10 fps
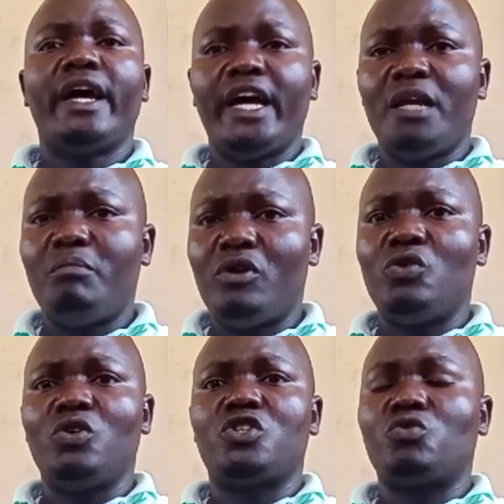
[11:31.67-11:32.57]

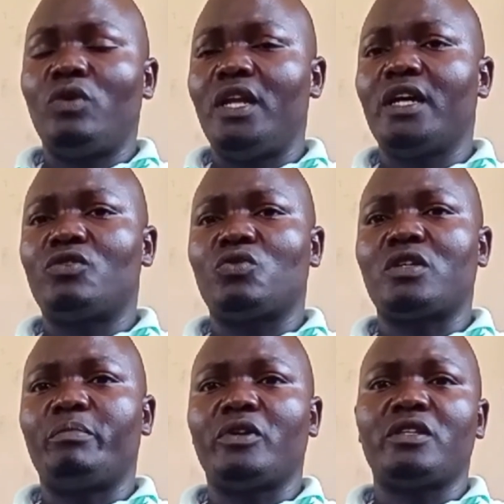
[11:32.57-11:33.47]
anybody who is willing to
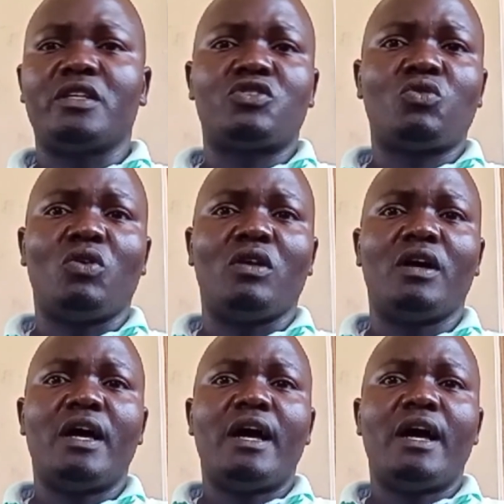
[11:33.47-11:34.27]
support the school,